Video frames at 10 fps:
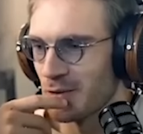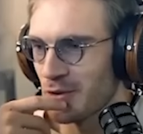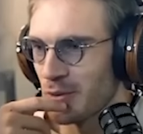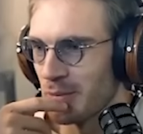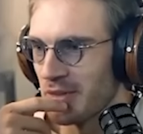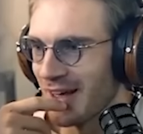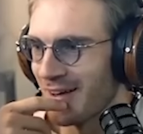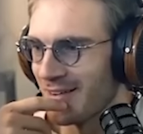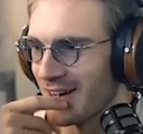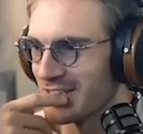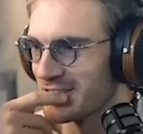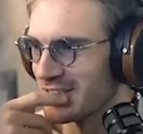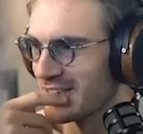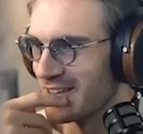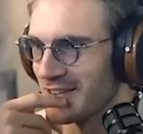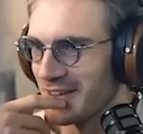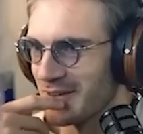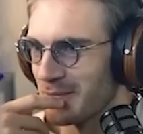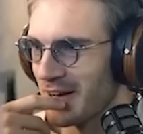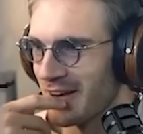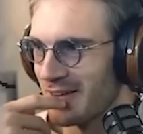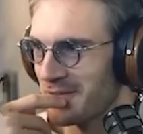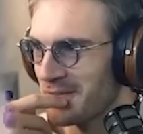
Or creeped out, actually, now that I think about it.